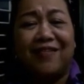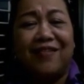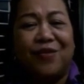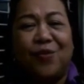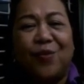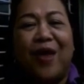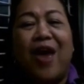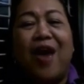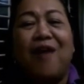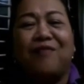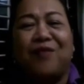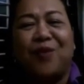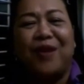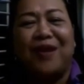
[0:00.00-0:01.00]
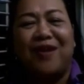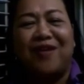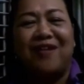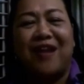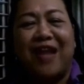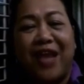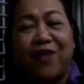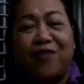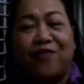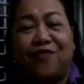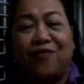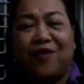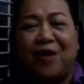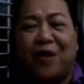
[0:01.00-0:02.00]
that we have you in our
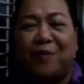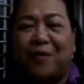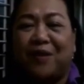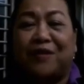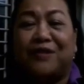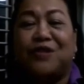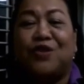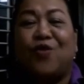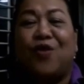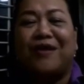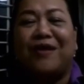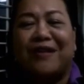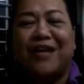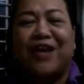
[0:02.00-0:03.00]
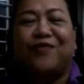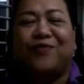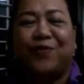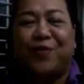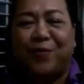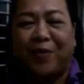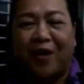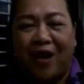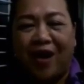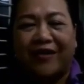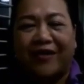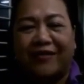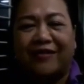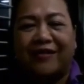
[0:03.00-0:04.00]
life because you are a gift from
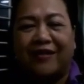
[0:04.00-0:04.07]
God.